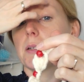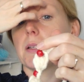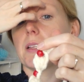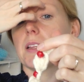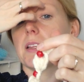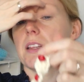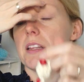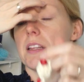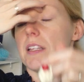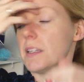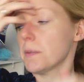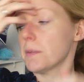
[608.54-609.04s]

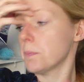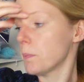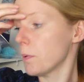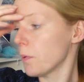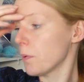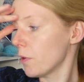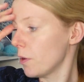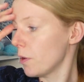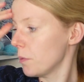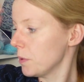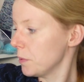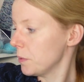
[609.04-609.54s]
The
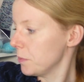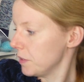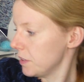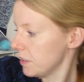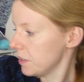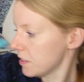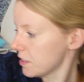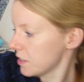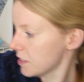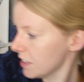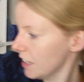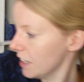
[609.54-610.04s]
problem
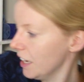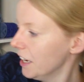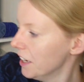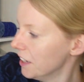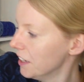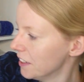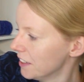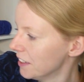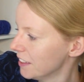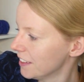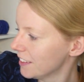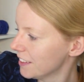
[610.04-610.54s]
is,
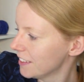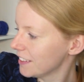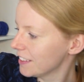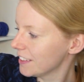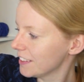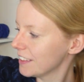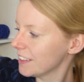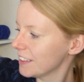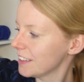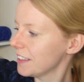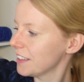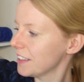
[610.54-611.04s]

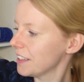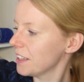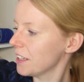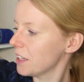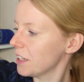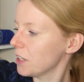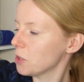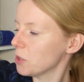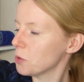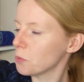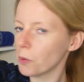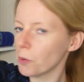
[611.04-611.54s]

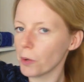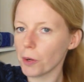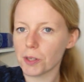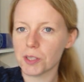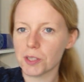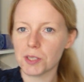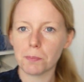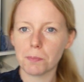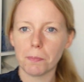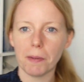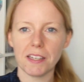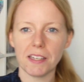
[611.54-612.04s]
it
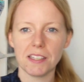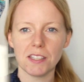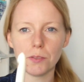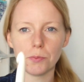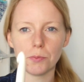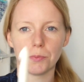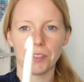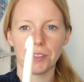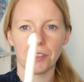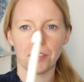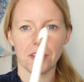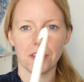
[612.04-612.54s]
works best
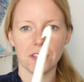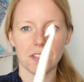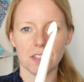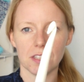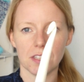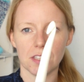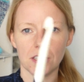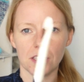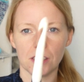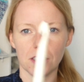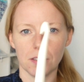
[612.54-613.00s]
with this